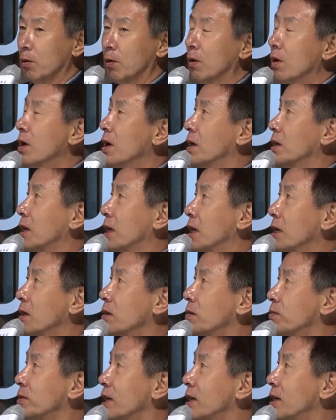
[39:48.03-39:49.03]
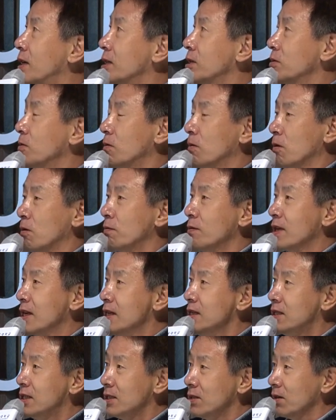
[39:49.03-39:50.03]
on a regular basis to all the
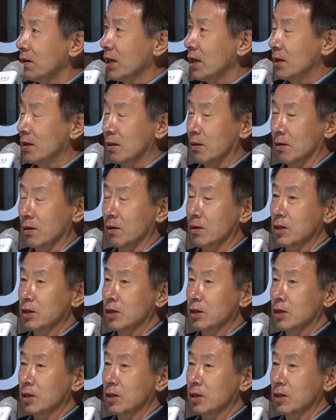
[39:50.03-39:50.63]
citizens,